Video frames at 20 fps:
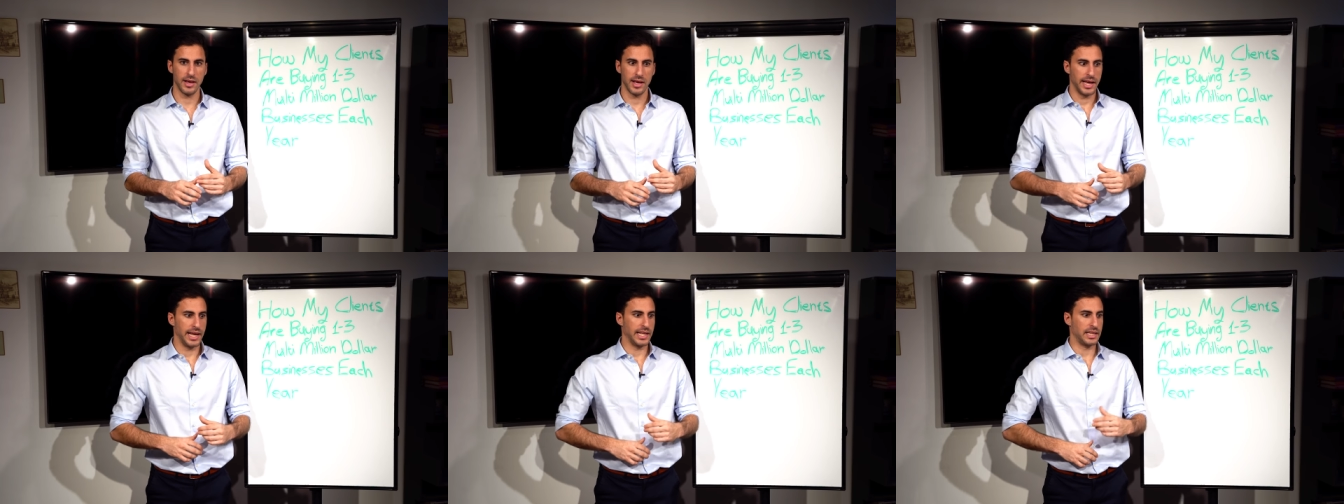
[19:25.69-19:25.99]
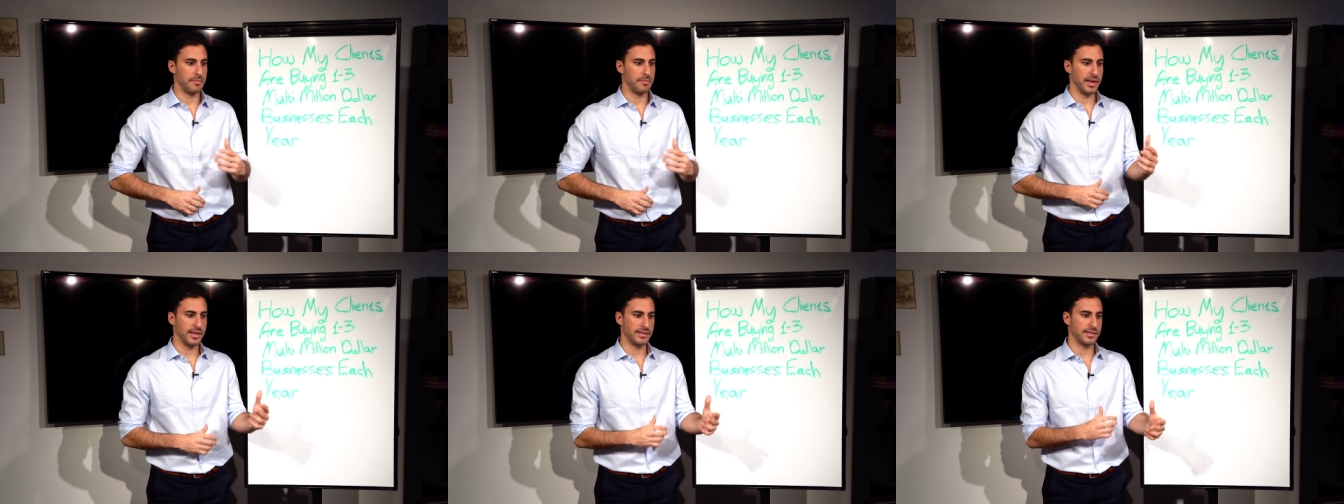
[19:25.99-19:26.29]
It
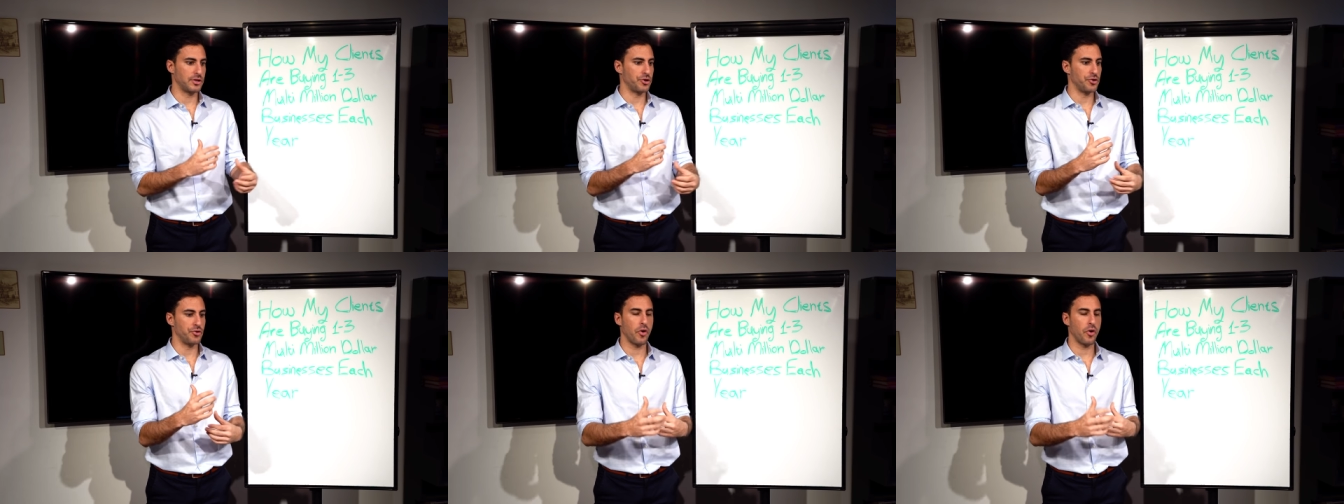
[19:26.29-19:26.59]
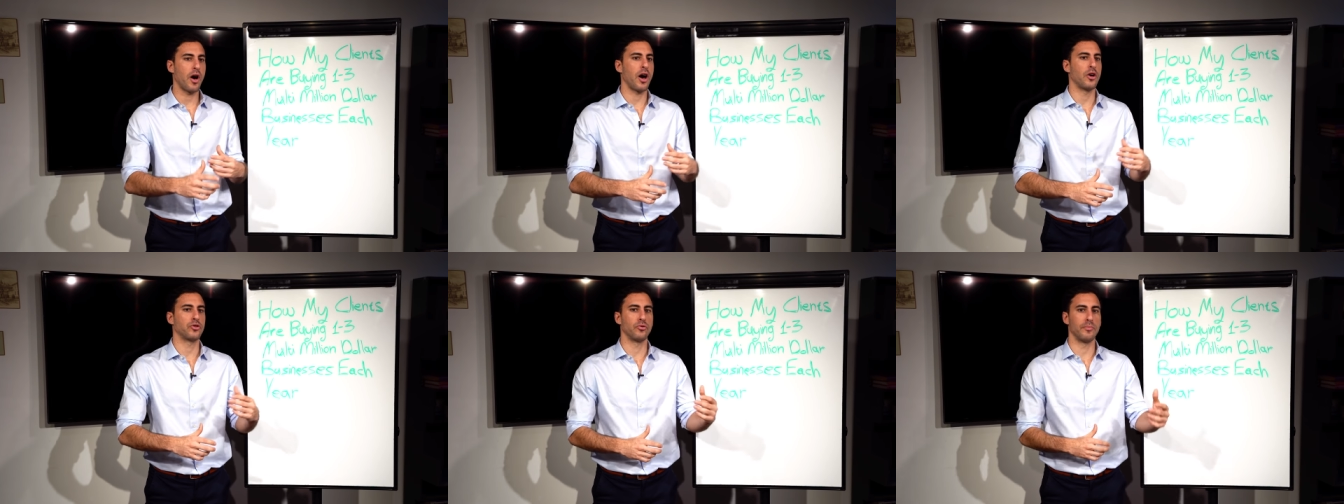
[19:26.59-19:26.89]
means that you
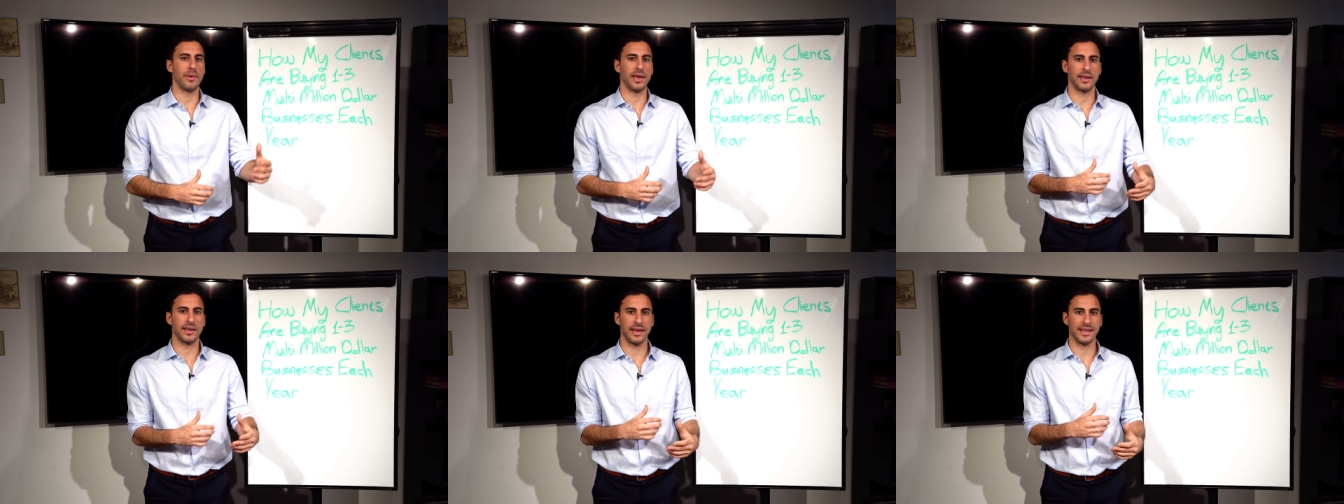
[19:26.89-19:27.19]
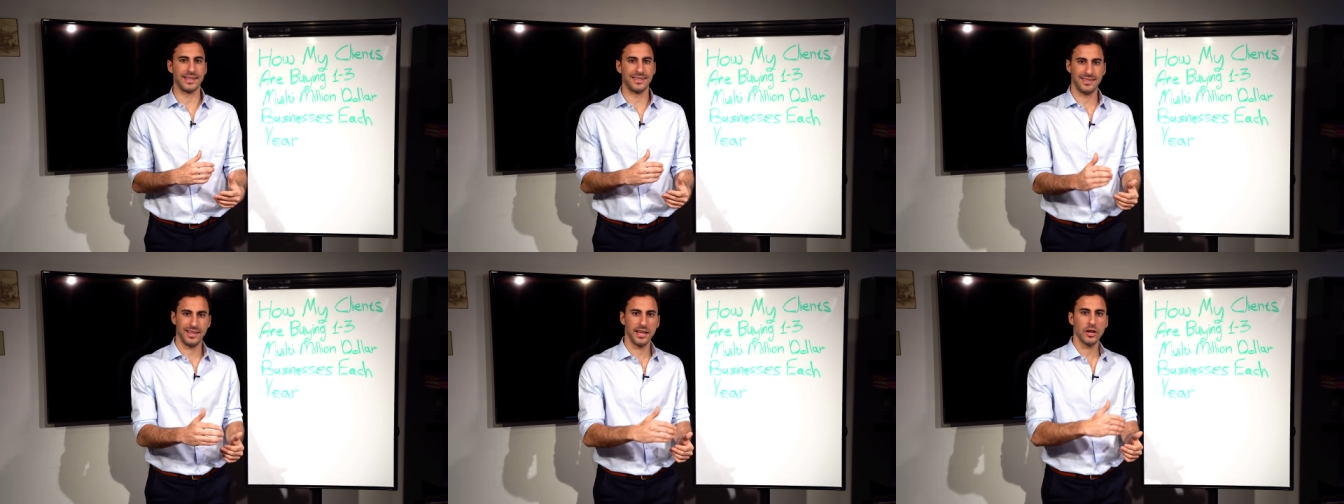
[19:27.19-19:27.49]
know how to make a
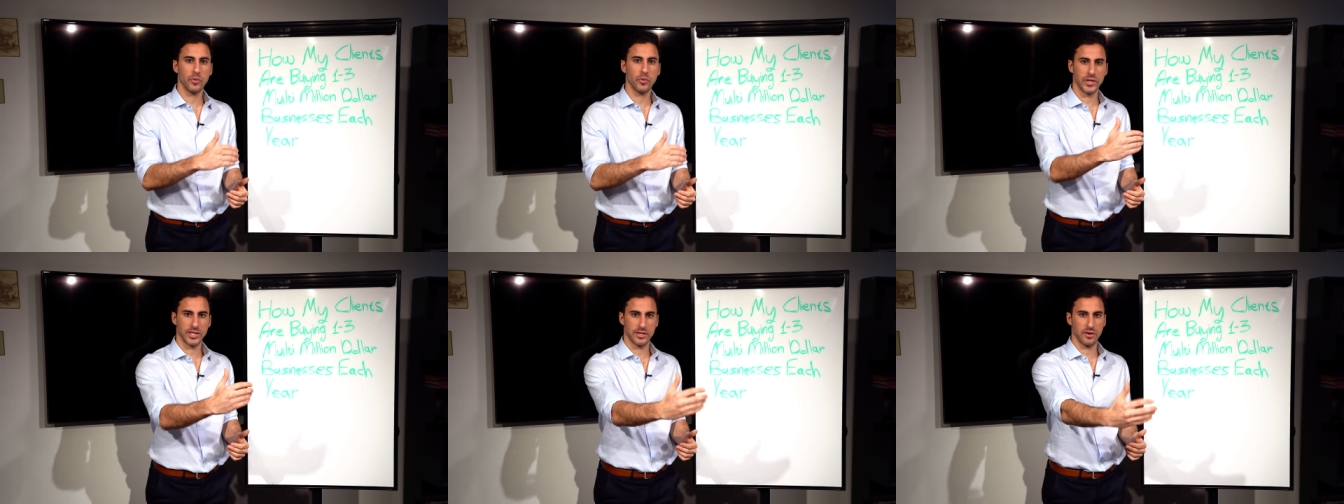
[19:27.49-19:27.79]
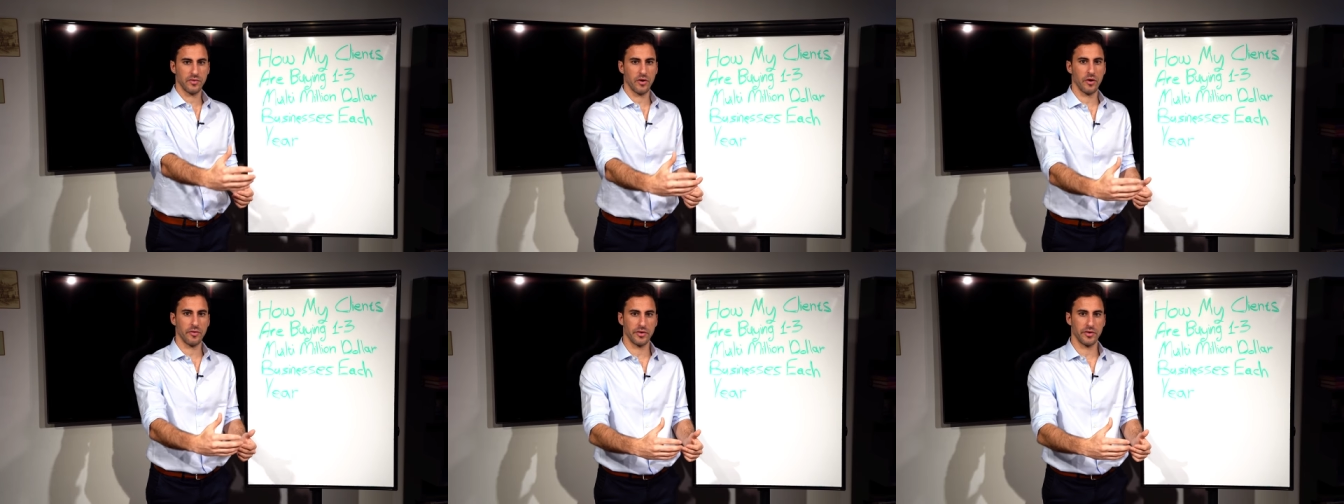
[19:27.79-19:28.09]
sequence
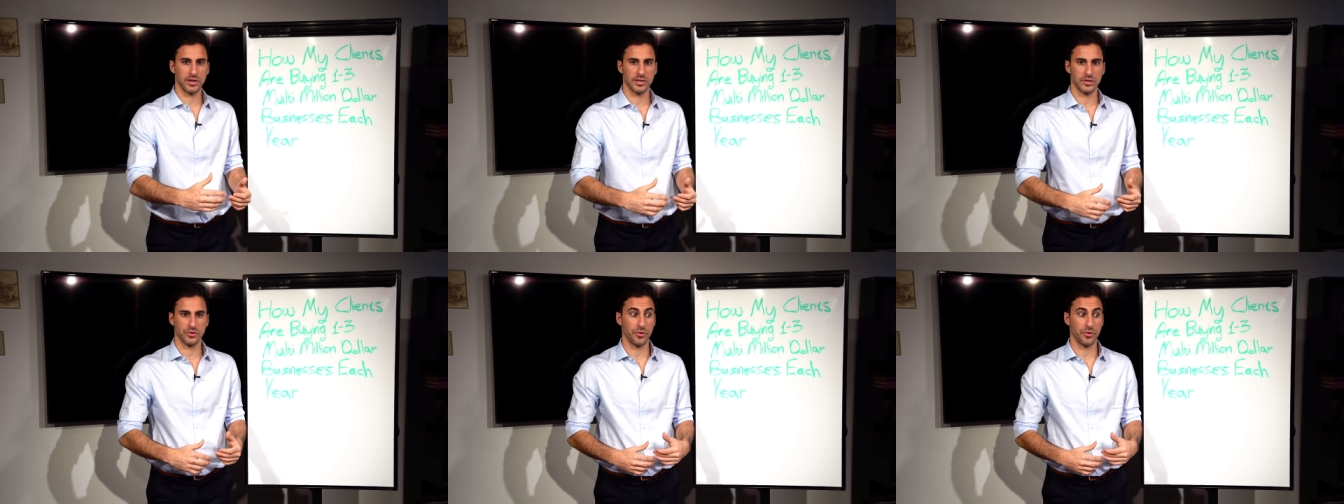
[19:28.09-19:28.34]
of offers.